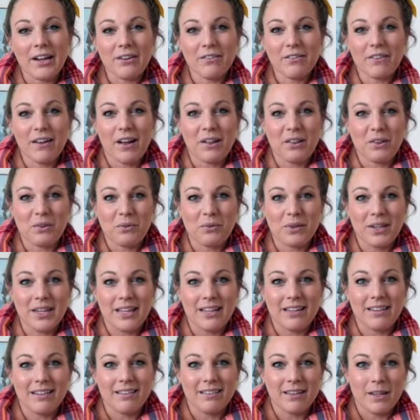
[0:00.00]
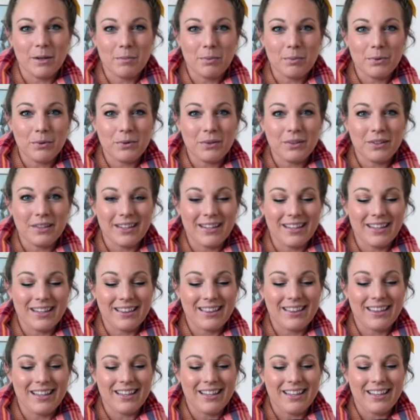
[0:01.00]
of Halloween label
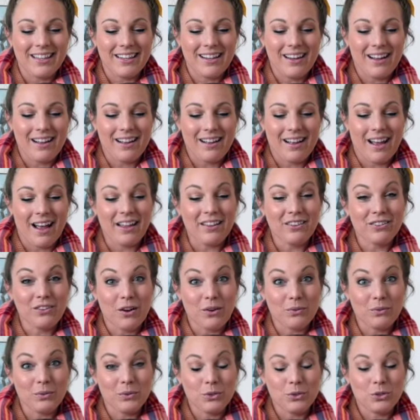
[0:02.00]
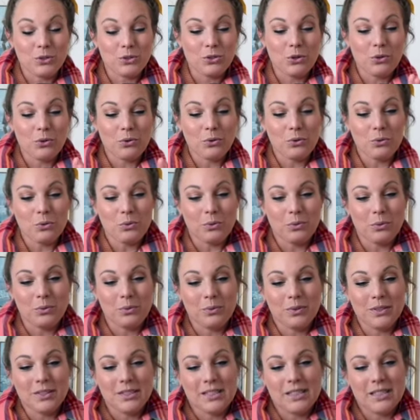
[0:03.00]
that I thought was so cool
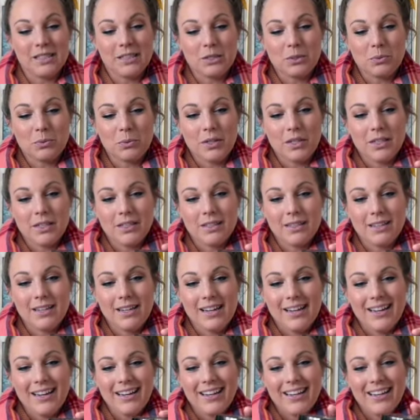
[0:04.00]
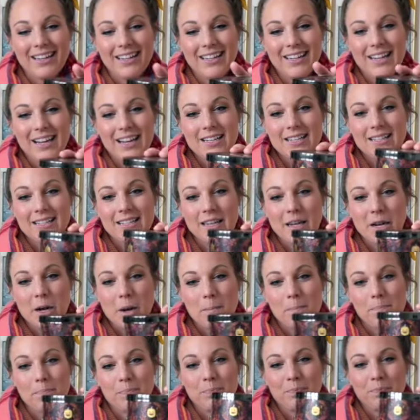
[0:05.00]
was this one. It has like,
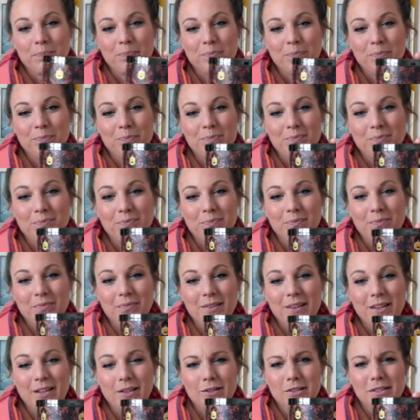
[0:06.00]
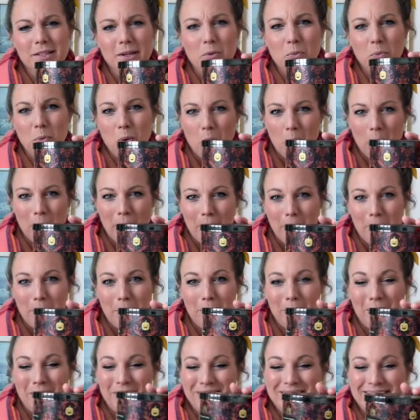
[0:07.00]
it looks like
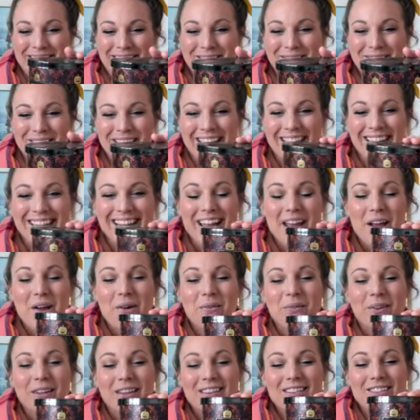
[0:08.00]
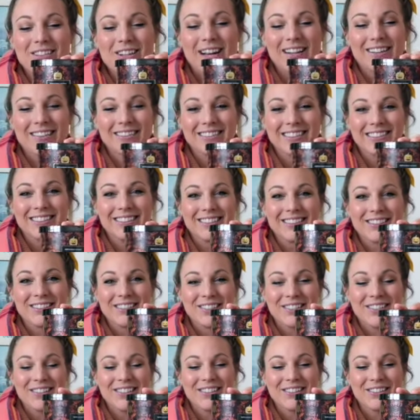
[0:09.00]
wallpaper or something with
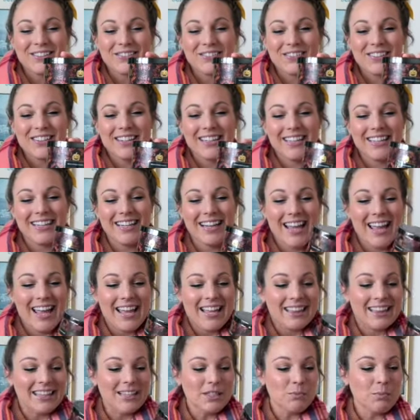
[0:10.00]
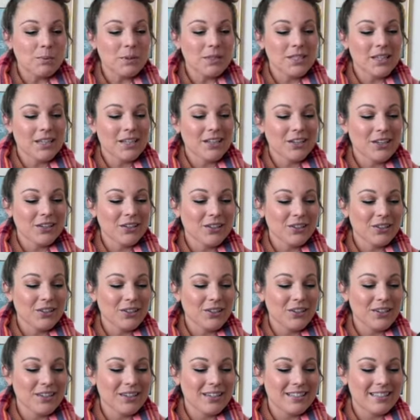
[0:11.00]
jack-o'-lanterns all over it. This
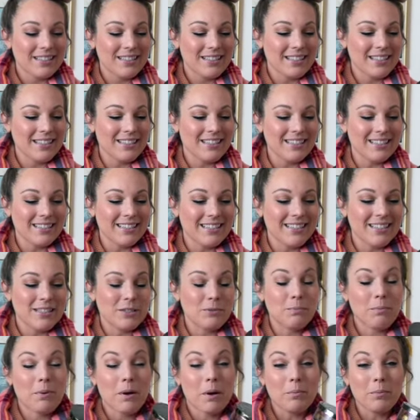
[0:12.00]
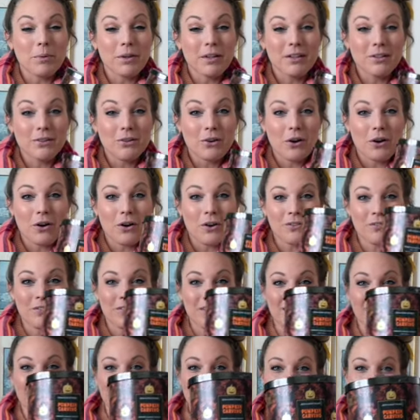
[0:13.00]
particular scent is pumpkin
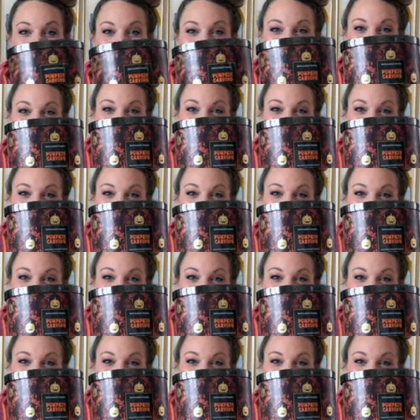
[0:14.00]
carving,